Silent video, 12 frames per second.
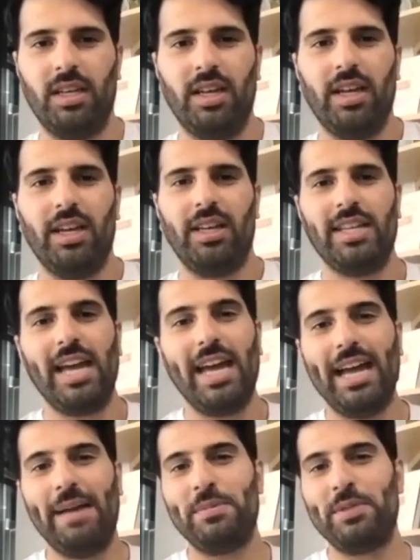Yeah,
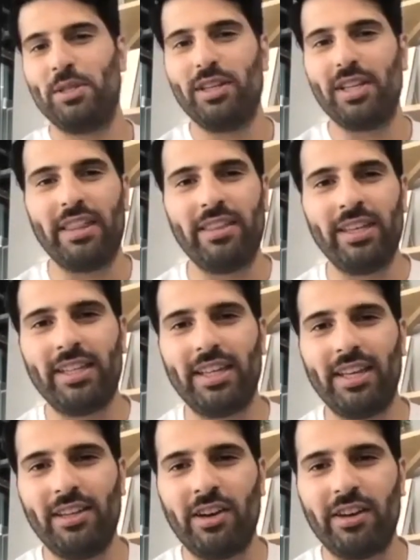absolutely. I think,
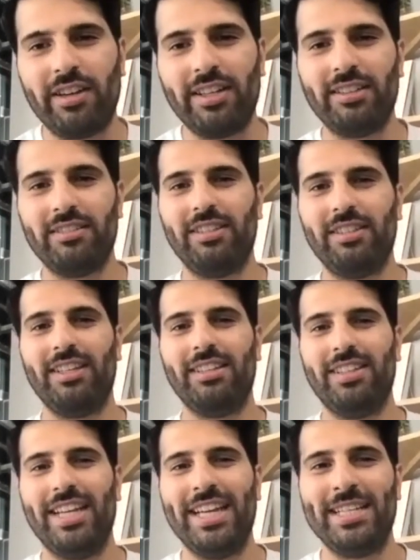you know,
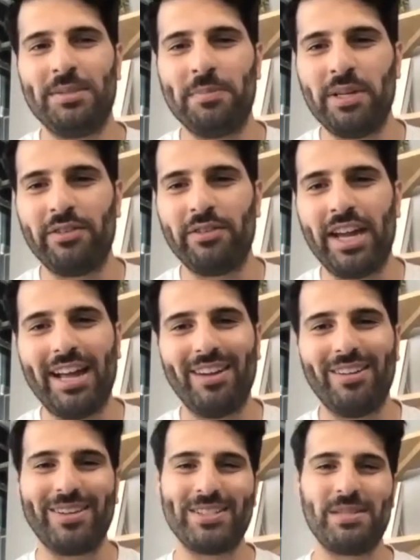it's a bit of, you know, how
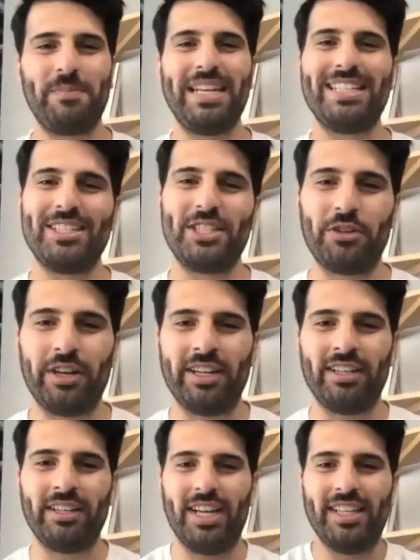long is a piece of
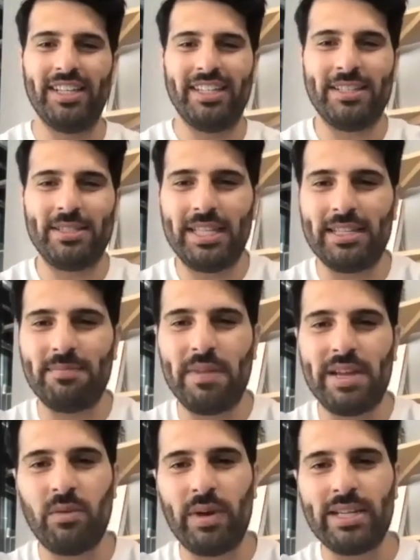string? I think there's
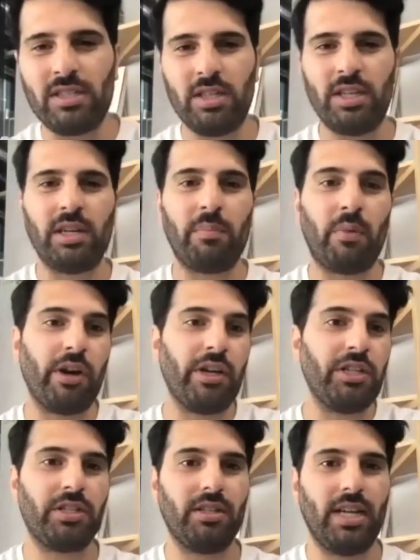many ways you can
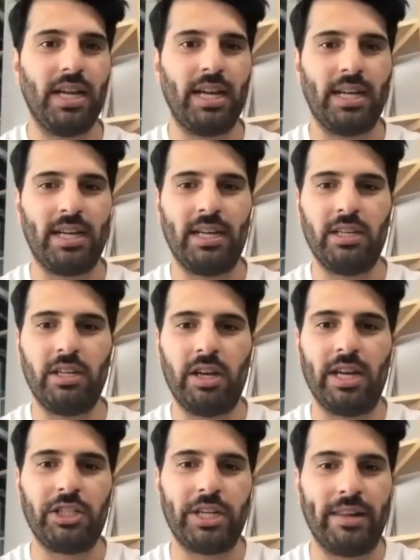approach, you know,
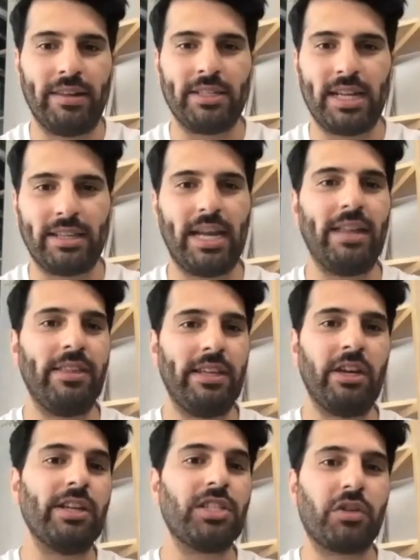a challenge like that. I think, you
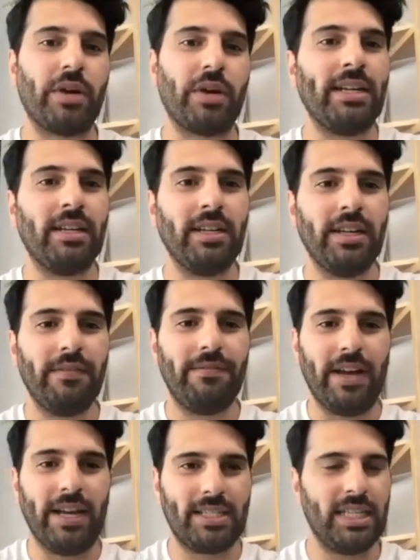know, it's great,
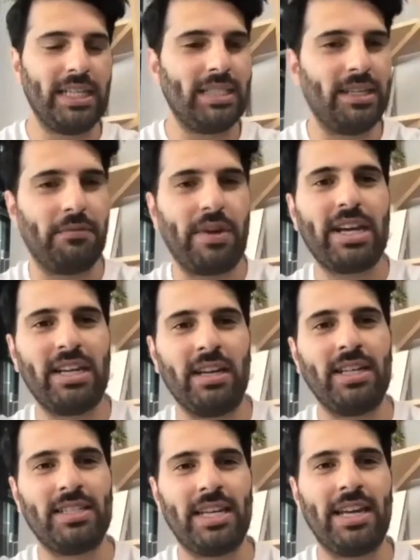firstly, to
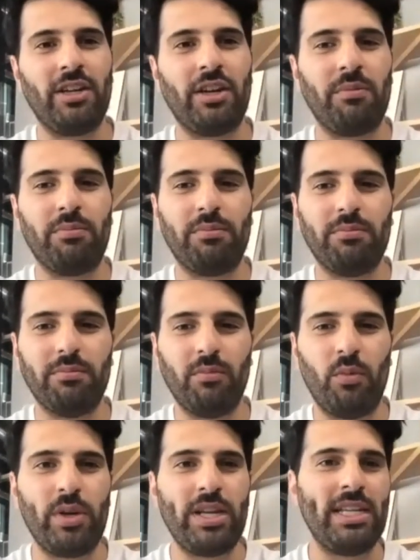recognize that, you know,
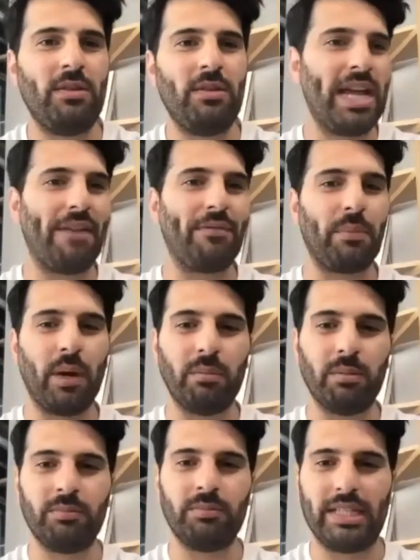we have a problem.